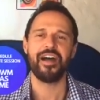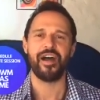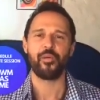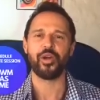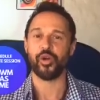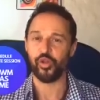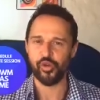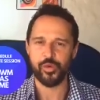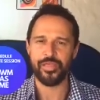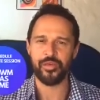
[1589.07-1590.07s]
I work all
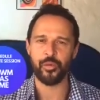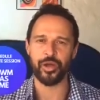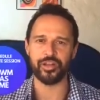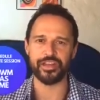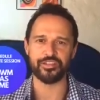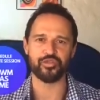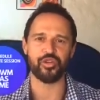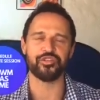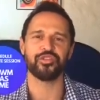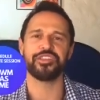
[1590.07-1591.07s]
around the world. I do
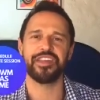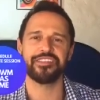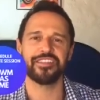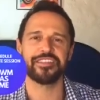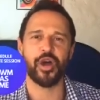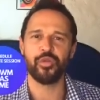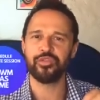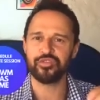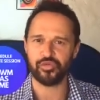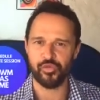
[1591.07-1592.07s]
consultations on
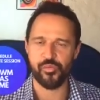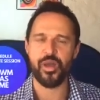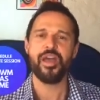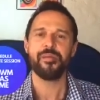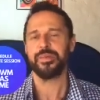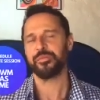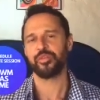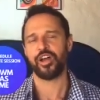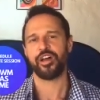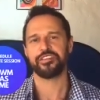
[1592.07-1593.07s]
Zoom.
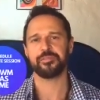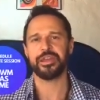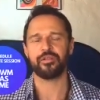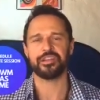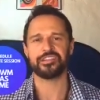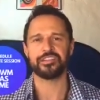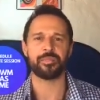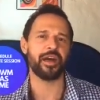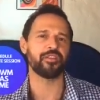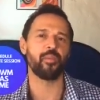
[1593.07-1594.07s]
People ask me questions
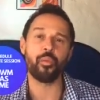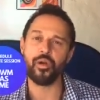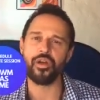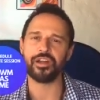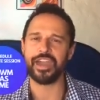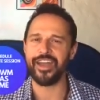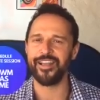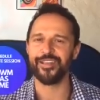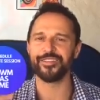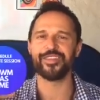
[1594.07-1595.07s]
about work,
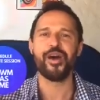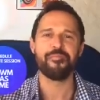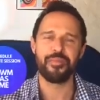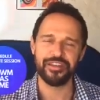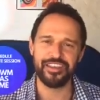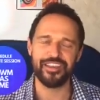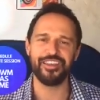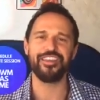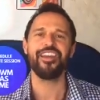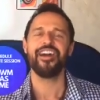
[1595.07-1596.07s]
health,
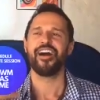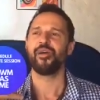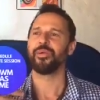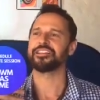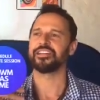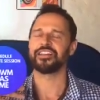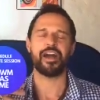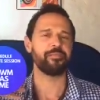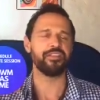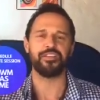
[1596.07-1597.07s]
money, what's going to
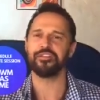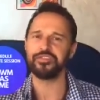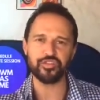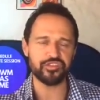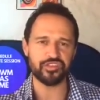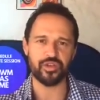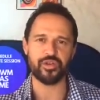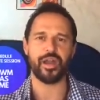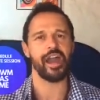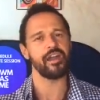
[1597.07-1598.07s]
happen in the
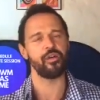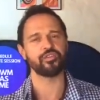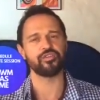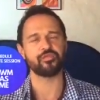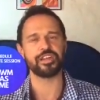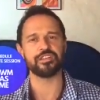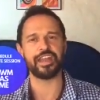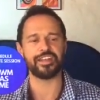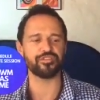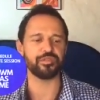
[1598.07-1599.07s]
future. I also
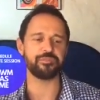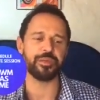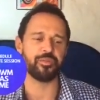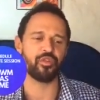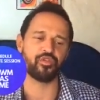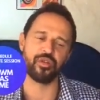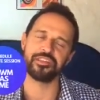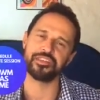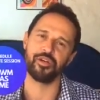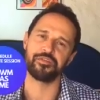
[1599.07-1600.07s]
reconnect with people who
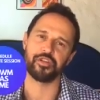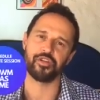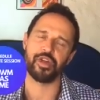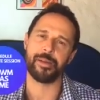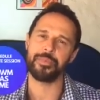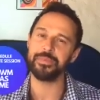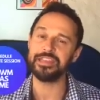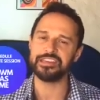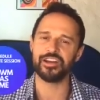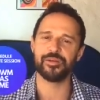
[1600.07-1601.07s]
crossed over. I'm a
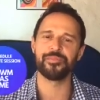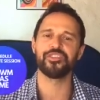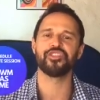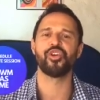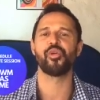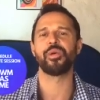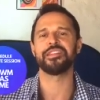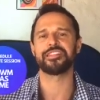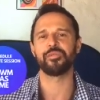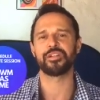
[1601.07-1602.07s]
medium, so when
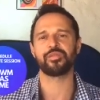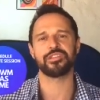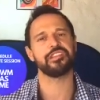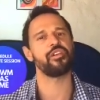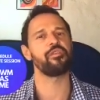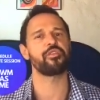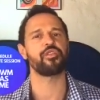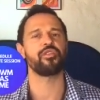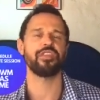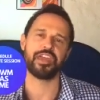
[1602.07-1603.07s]
someone crosses
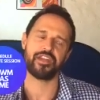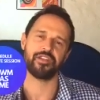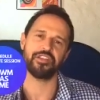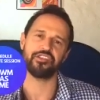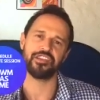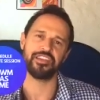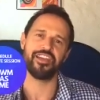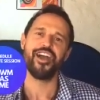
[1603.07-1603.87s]
over, their energy,